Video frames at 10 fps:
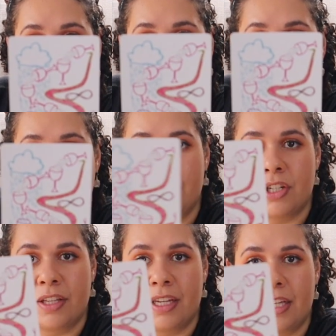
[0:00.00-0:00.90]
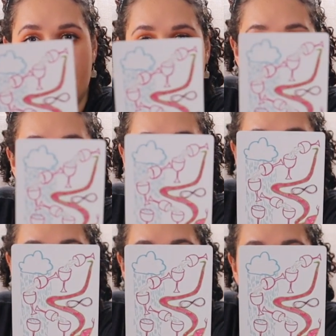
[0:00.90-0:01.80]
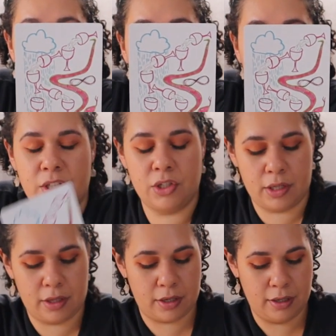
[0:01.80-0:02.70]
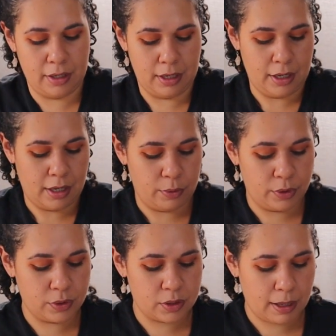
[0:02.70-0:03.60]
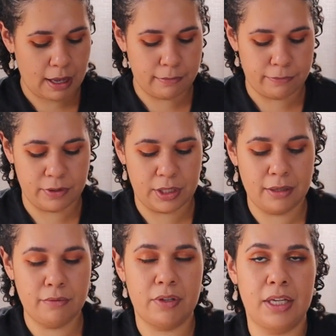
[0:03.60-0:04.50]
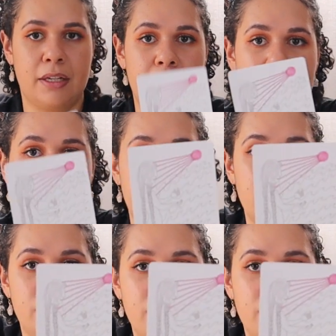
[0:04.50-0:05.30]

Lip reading: into each other here, giving love back to each other. We also have forgive here, Libra. So